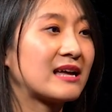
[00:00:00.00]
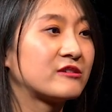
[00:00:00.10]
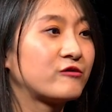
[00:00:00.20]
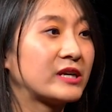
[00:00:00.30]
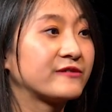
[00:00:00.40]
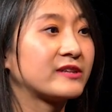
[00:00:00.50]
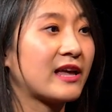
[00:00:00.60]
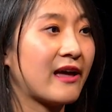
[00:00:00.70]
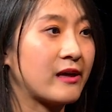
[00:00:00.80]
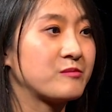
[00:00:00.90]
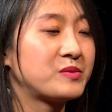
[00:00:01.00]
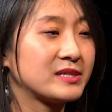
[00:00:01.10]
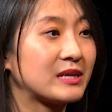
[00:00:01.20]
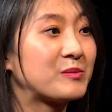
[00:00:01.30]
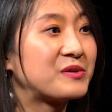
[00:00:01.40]
at a rate of
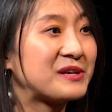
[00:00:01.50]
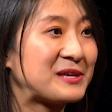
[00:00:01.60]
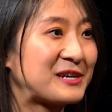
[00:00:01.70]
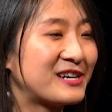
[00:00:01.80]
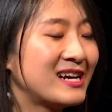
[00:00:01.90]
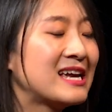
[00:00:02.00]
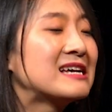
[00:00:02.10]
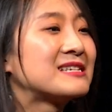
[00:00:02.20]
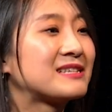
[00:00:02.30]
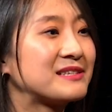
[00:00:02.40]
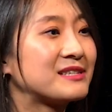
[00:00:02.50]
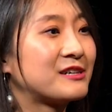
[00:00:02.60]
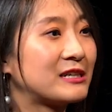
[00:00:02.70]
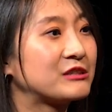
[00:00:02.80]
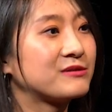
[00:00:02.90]
10% per year since the
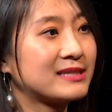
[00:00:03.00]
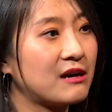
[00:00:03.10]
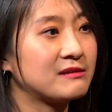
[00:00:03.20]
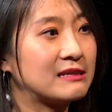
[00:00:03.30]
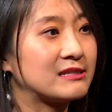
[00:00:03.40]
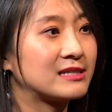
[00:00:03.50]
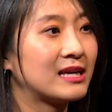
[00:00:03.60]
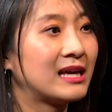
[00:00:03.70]
early 2000s.